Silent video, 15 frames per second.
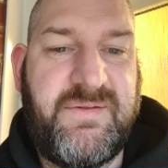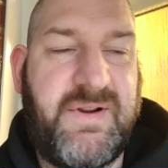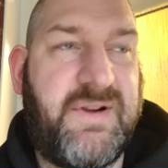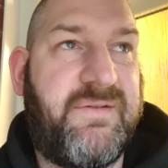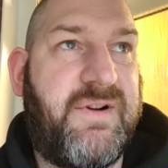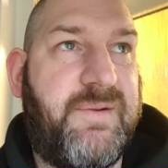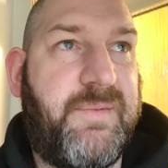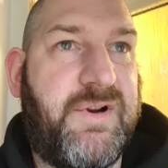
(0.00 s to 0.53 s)
Thank
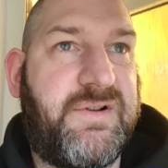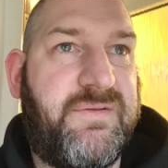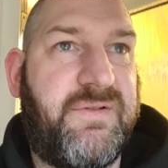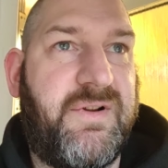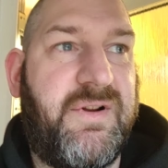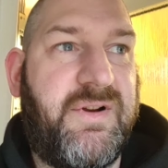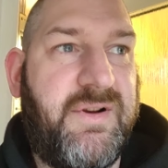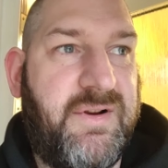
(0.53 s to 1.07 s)
you very much
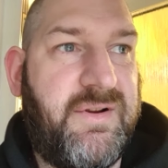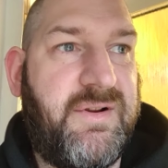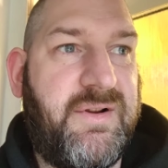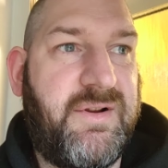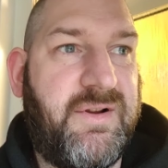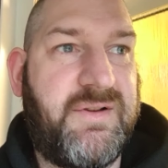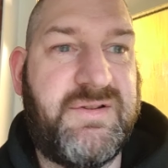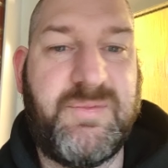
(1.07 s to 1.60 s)
for
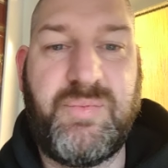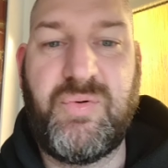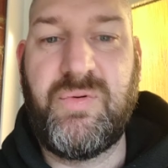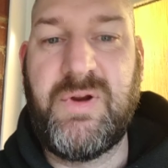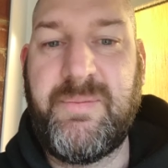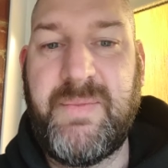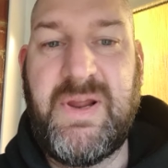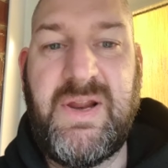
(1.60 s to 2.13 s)

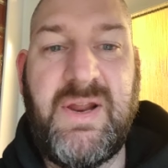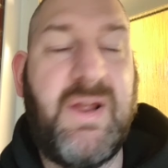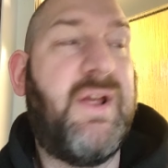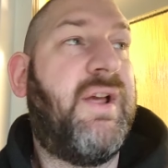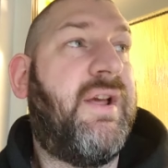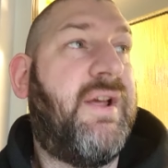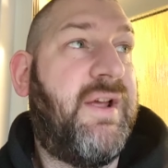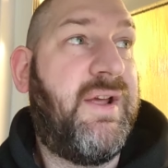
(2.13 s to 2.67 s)
supporting me.
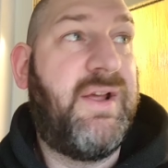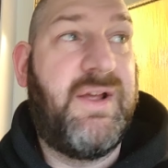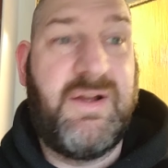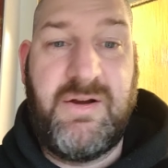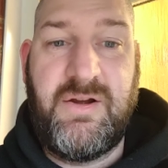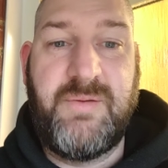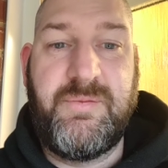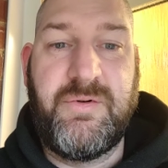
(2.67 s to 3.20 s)

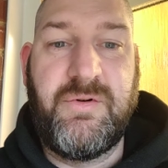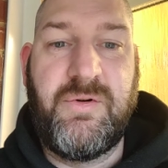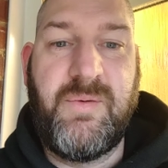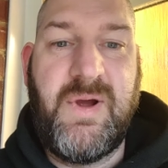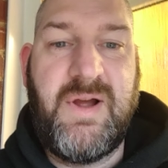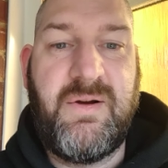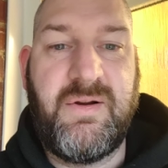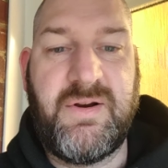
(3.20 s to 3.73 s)
I hope you're all
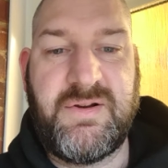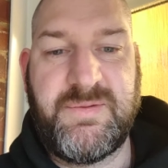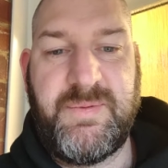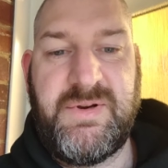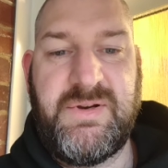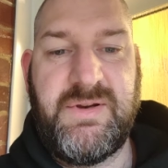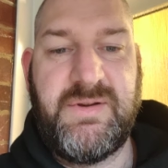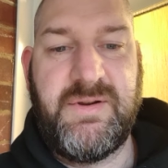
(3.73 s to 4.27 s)
well, and I'll
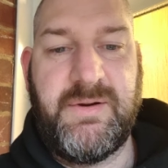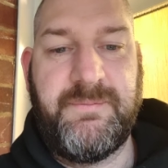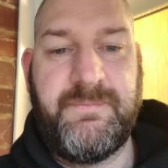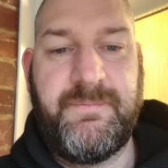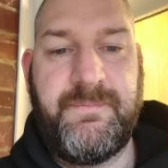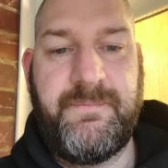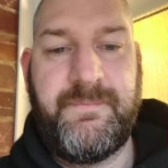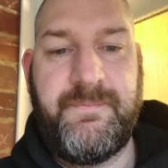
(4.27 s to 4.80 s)
speak to you soon.